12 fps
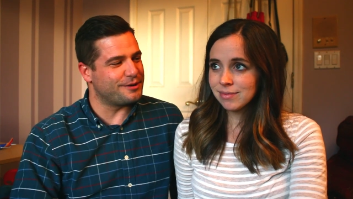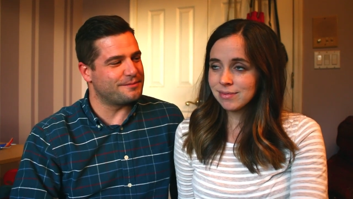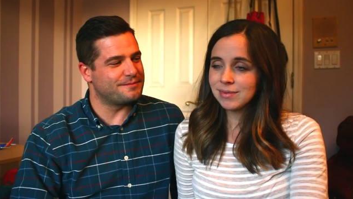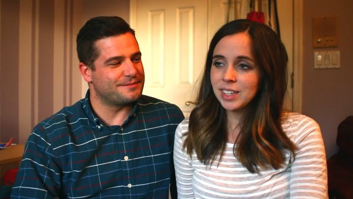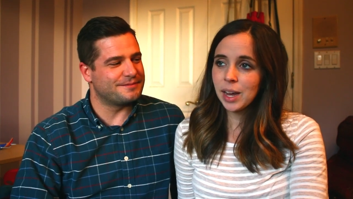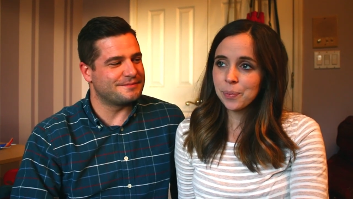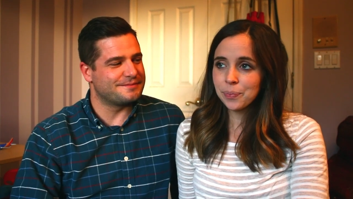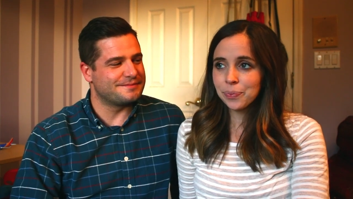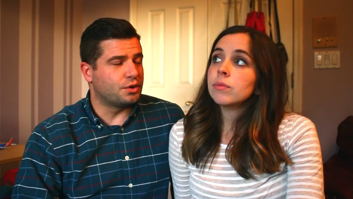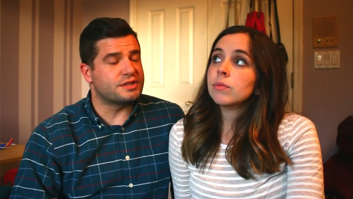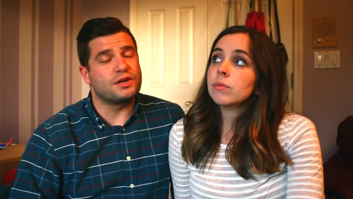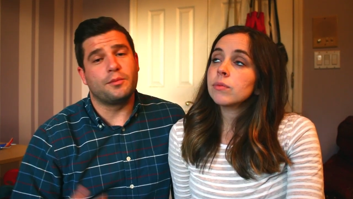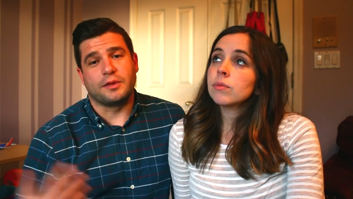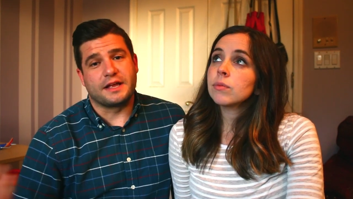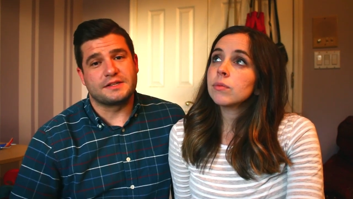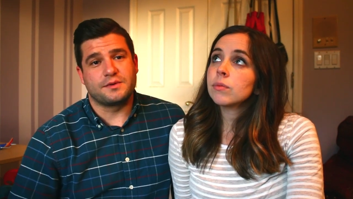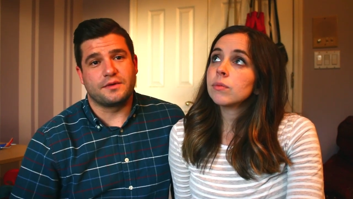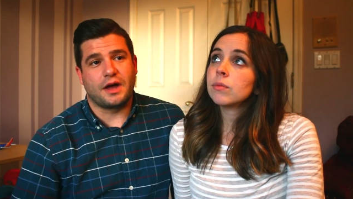Speaker 1: go.
Speaker 2: Yeah.
Speaker 1: We're so
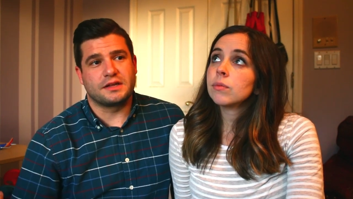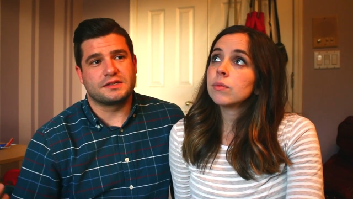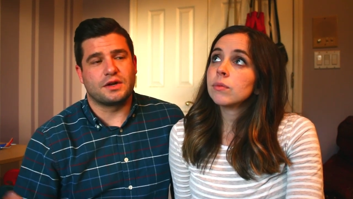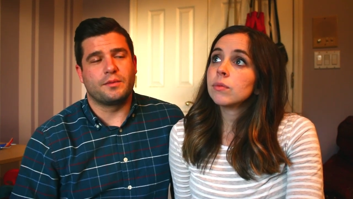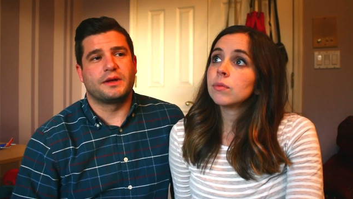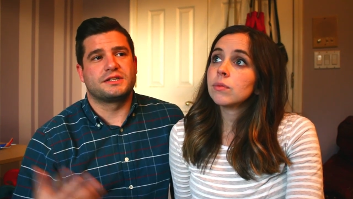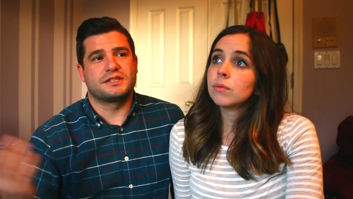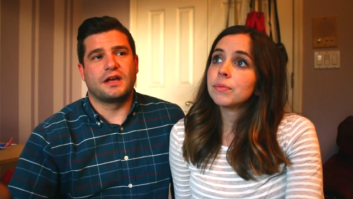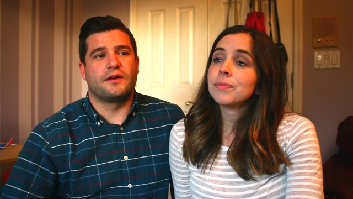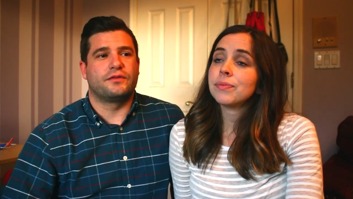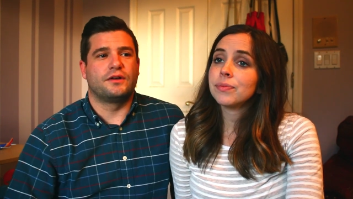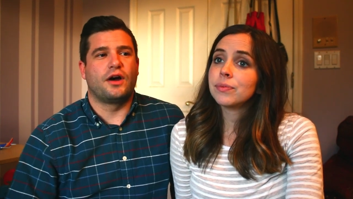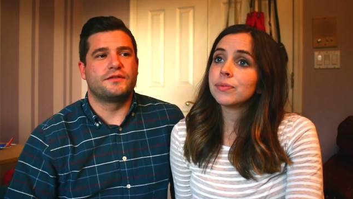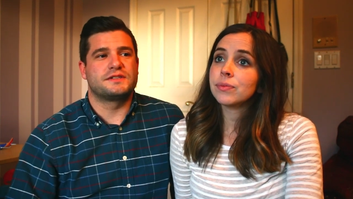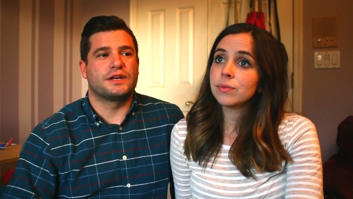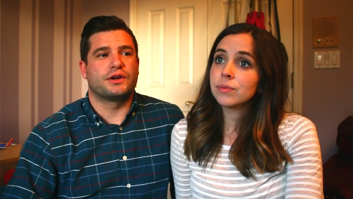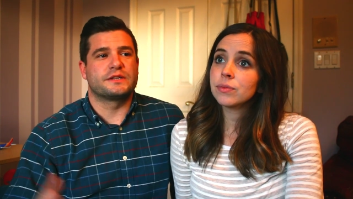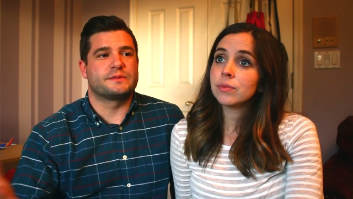blessed. We've got so much stuff, and
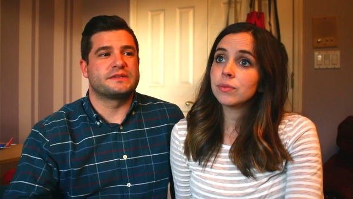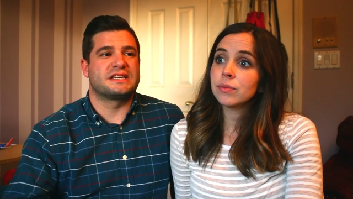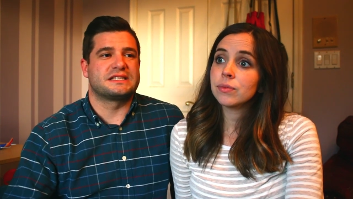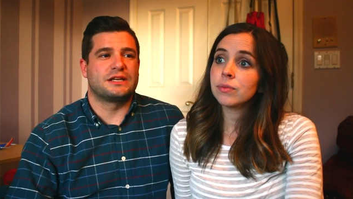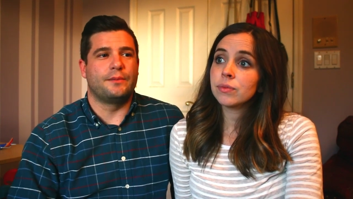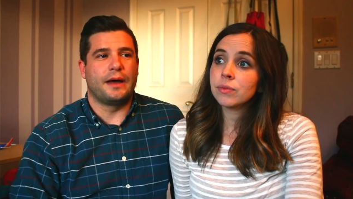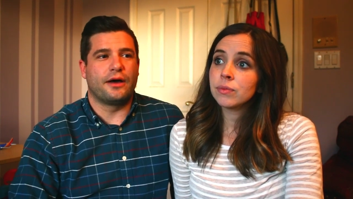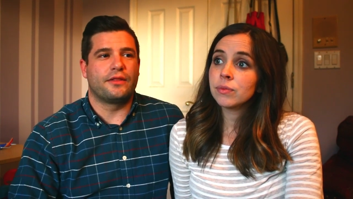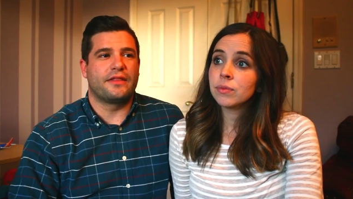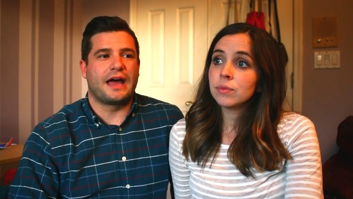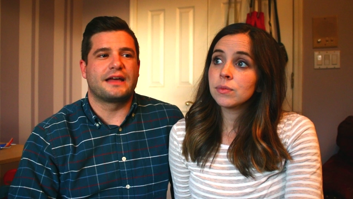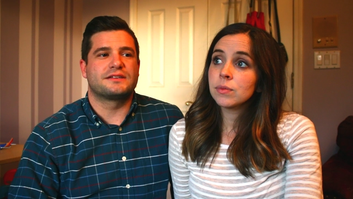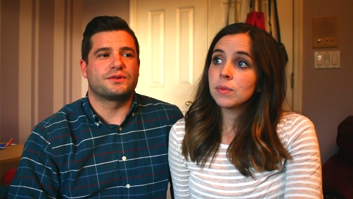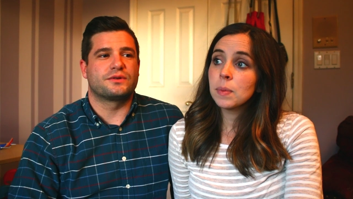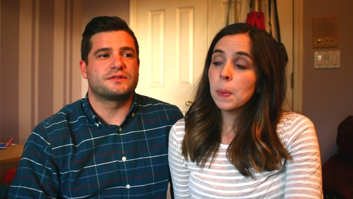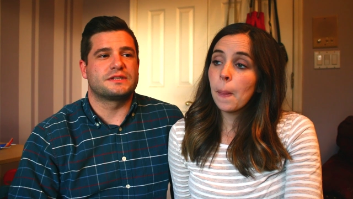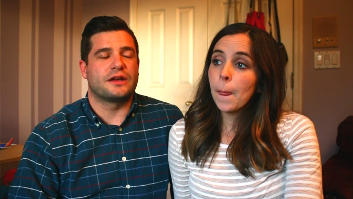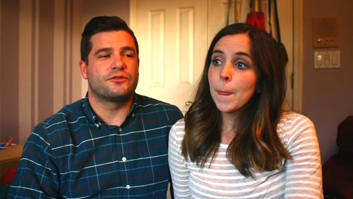obviously Christmas isn't about that
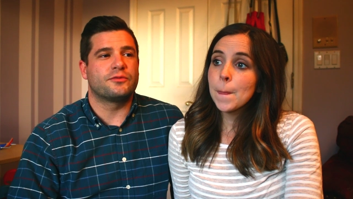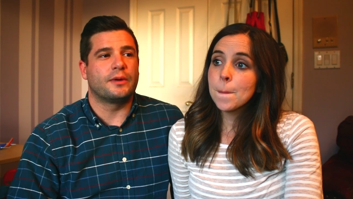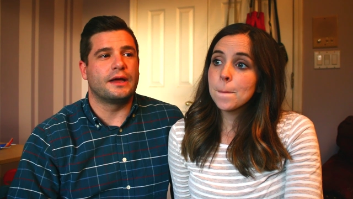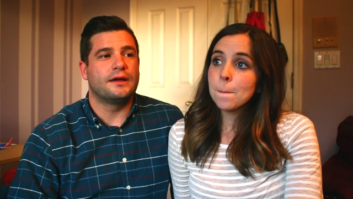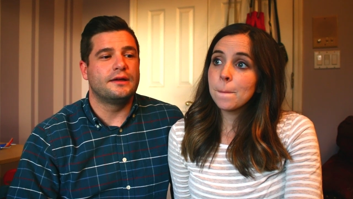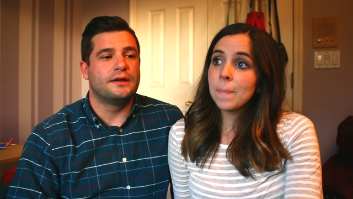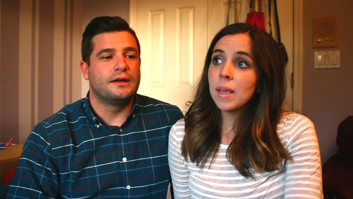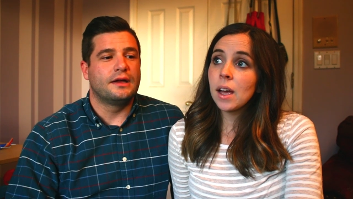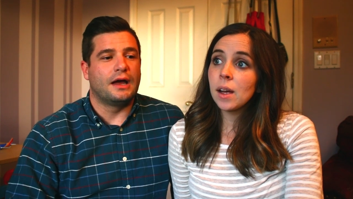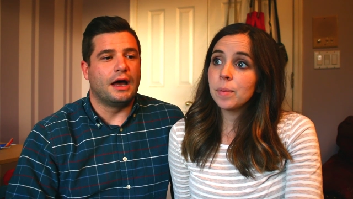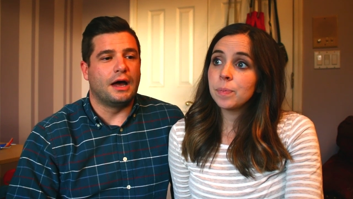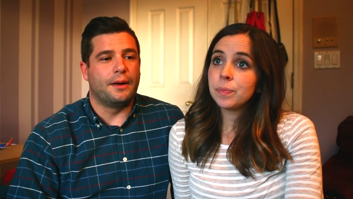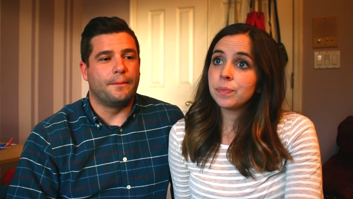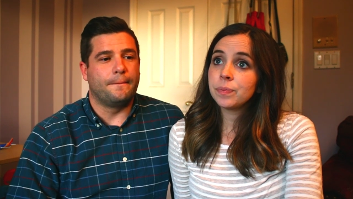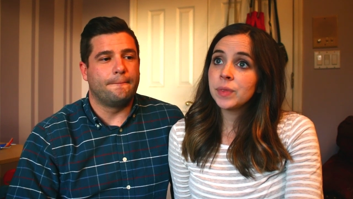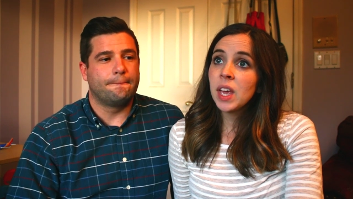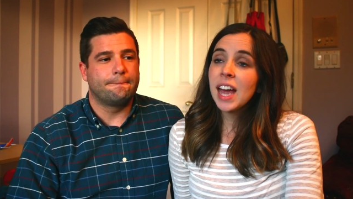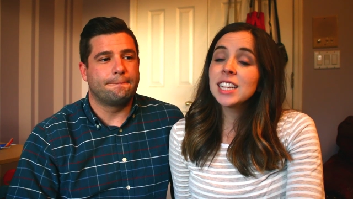sort of stuff, but.
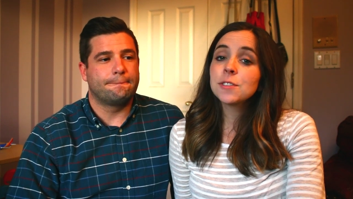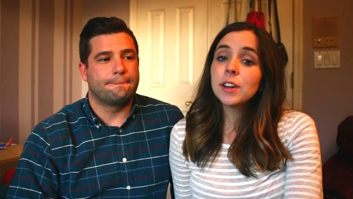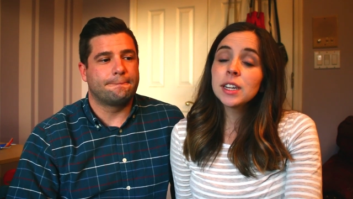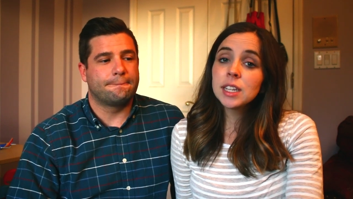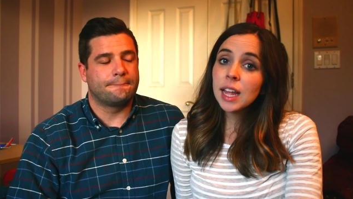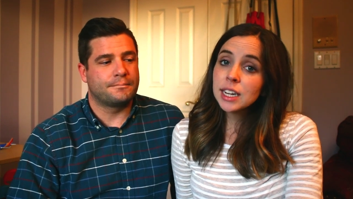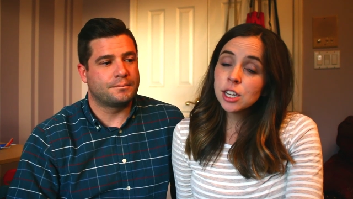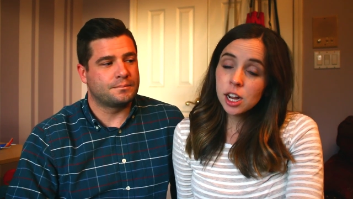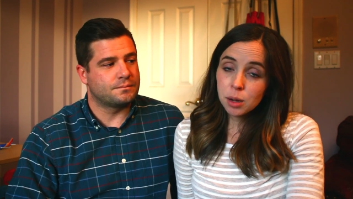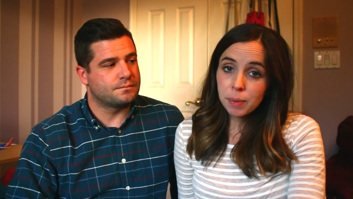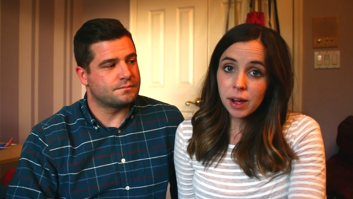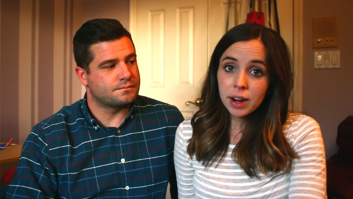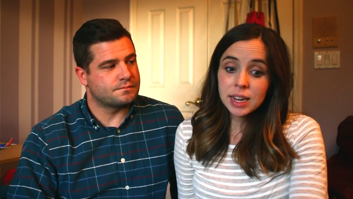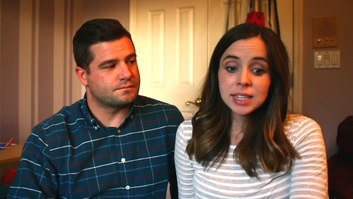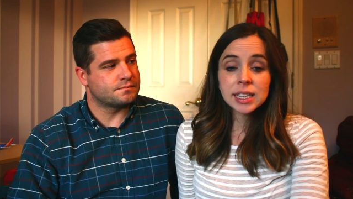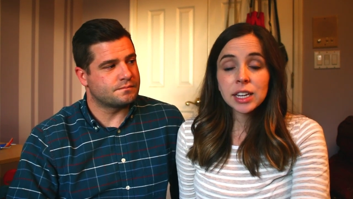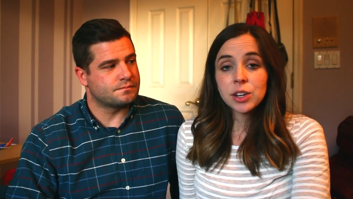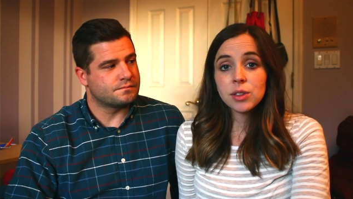Yeah.
Speaker 2: It's fun to like talk about it
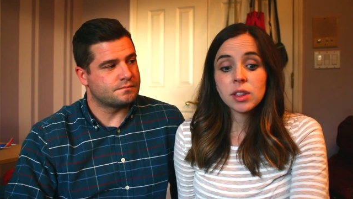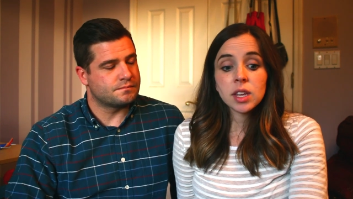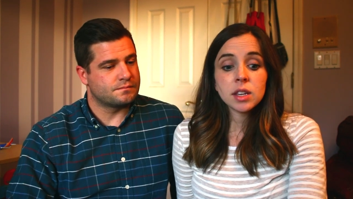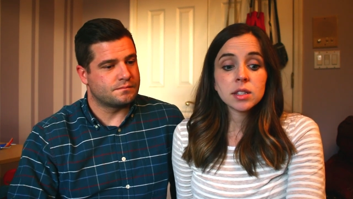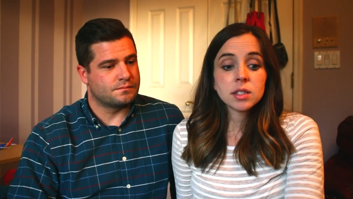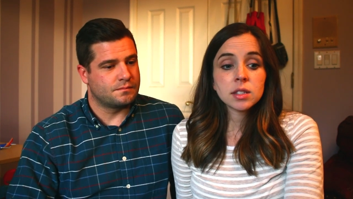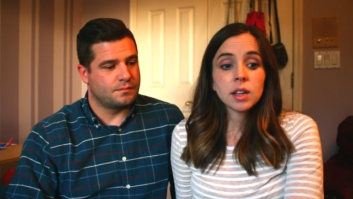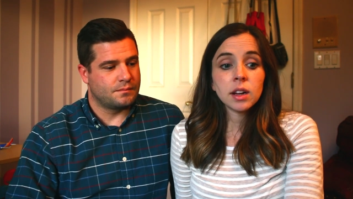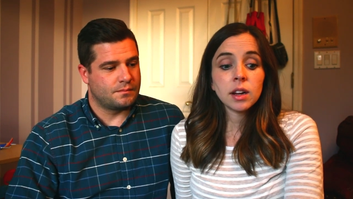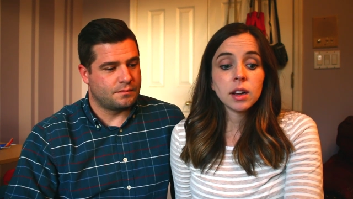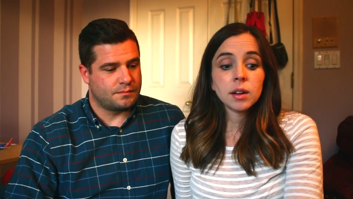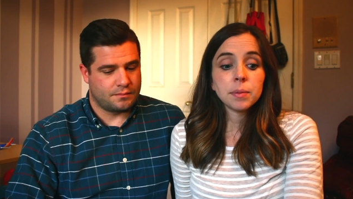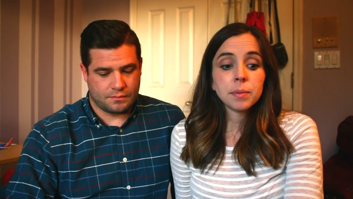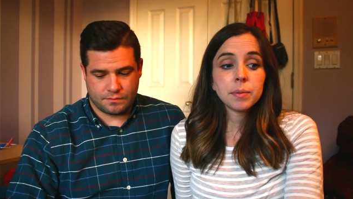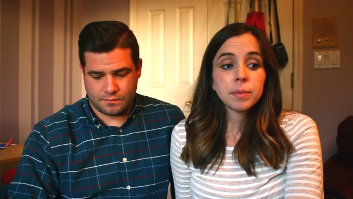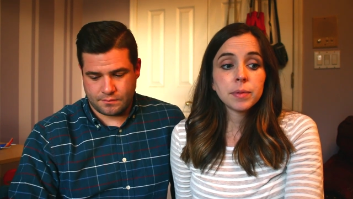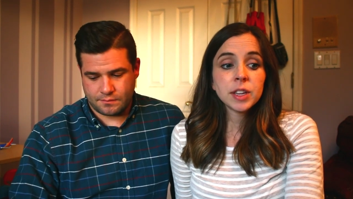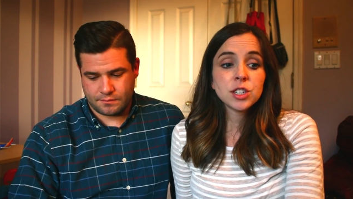and to get new things,
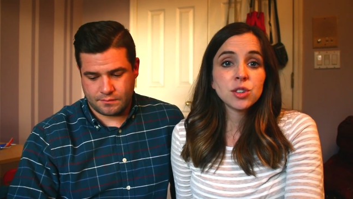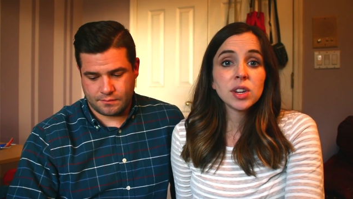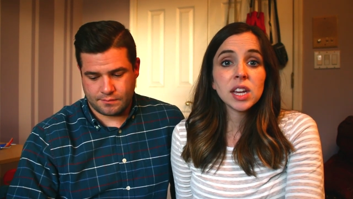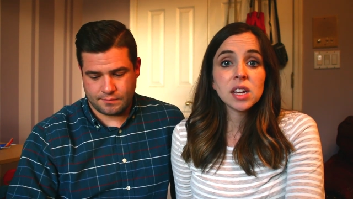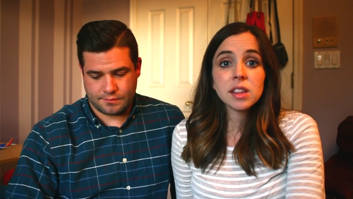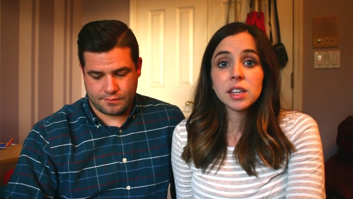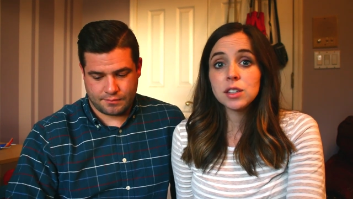things you need and